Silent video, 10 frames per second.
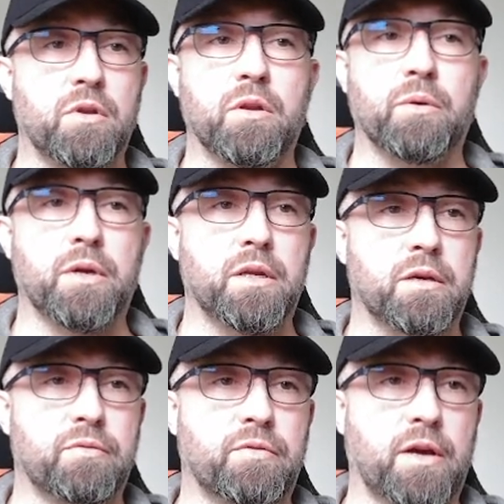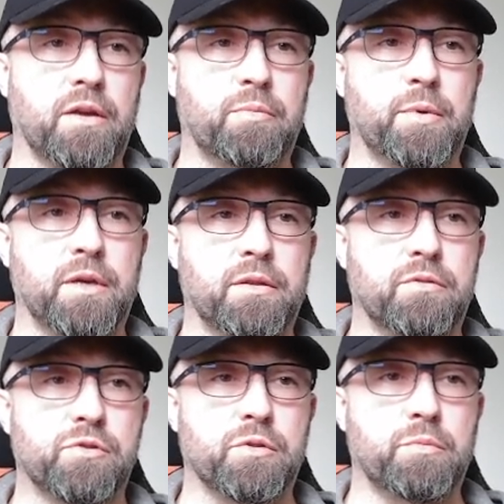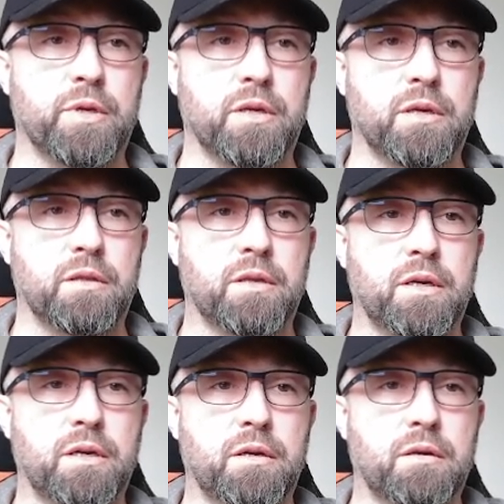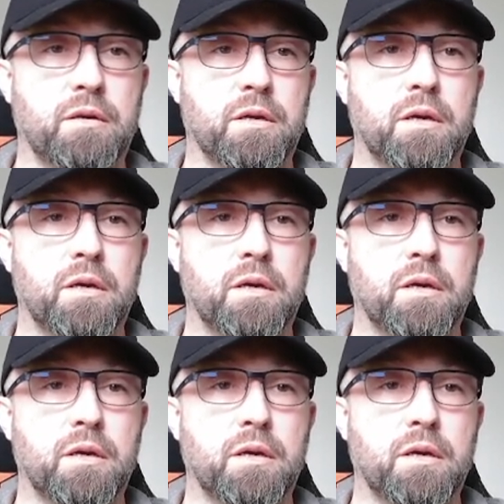no idea if ISBNs should be there.